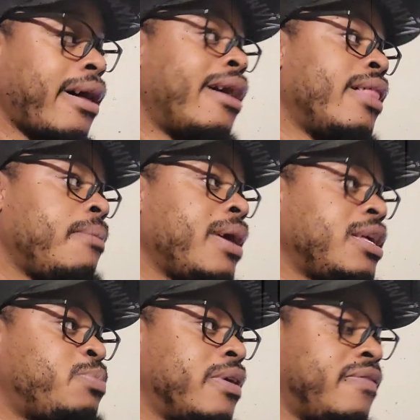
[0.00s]
Nah, that
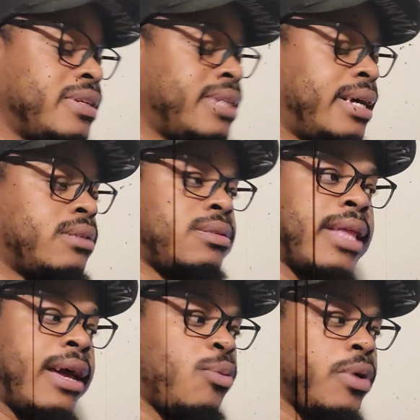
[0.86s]
makes perfect
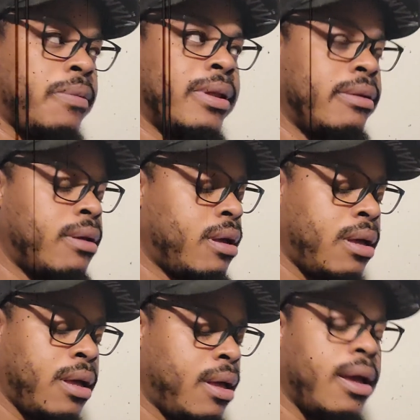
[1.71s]
sense. Like, we've been
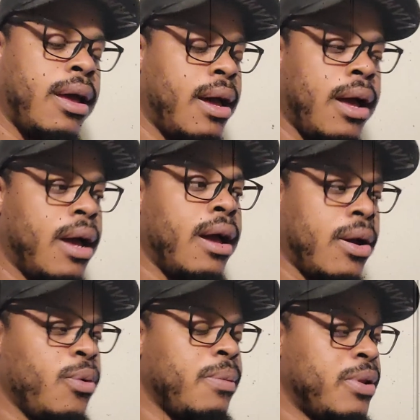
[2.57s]

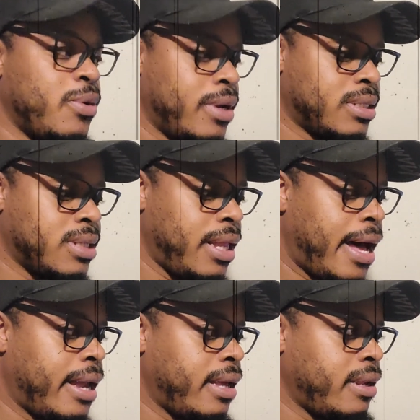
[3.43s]
doing this a
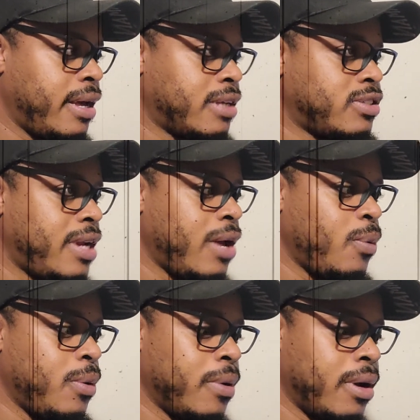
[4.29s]
lot, and
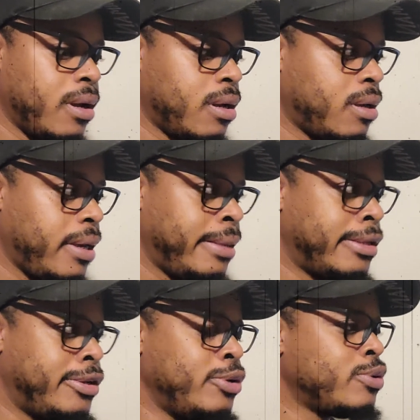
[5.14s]
yesterday we were
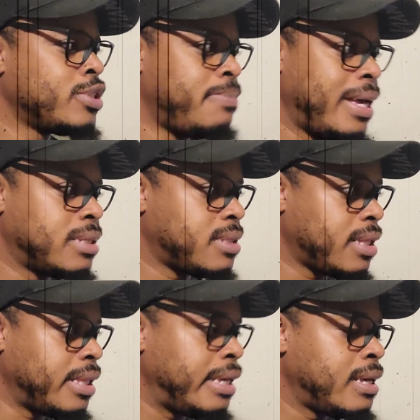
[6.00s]
in the dunes,
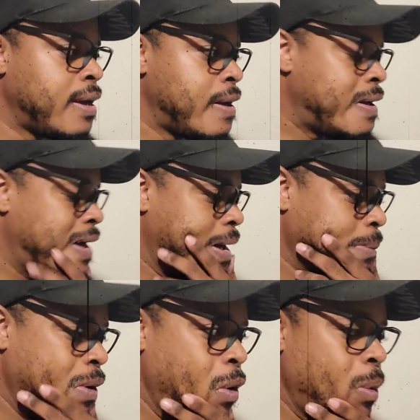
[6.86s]
basically,
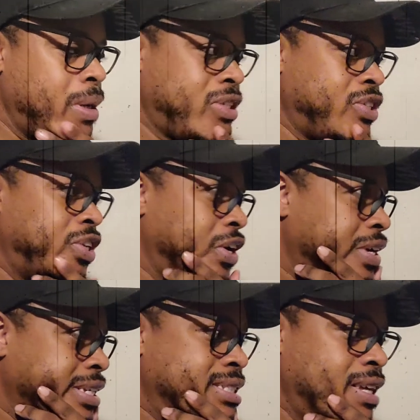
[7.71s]
a whole bunch of
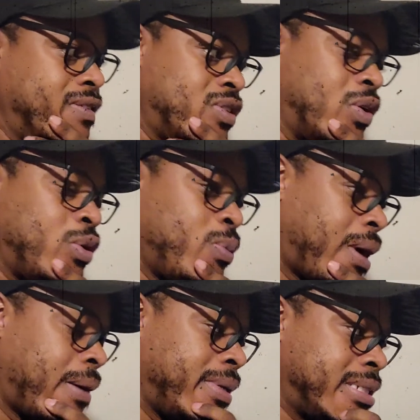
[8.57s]
dirt and stuff, so you
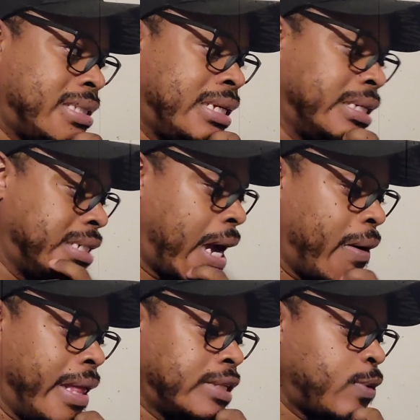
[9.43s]
probably just need a
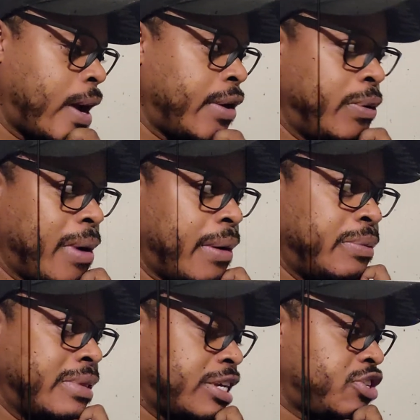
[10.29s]
shower. That's why you're
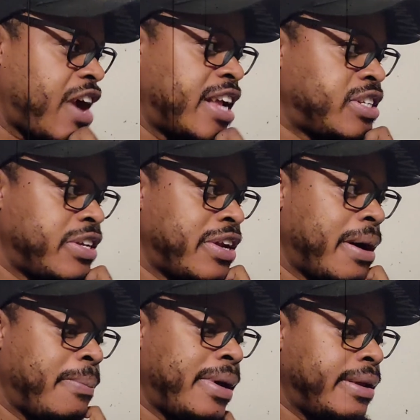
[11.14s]
probably like scratching it
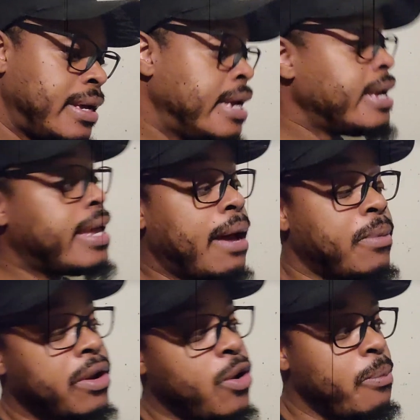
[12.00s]
up. But yeah,
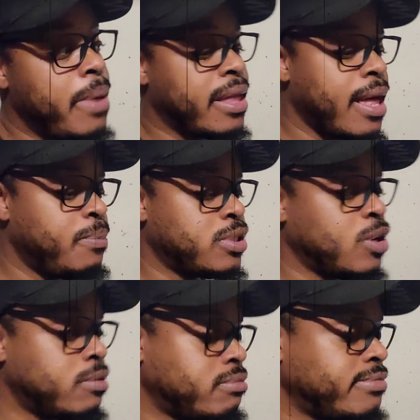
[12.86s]
I'm gonna go make the
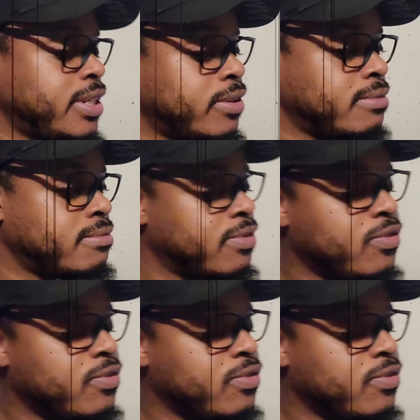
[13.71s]
episode, you know,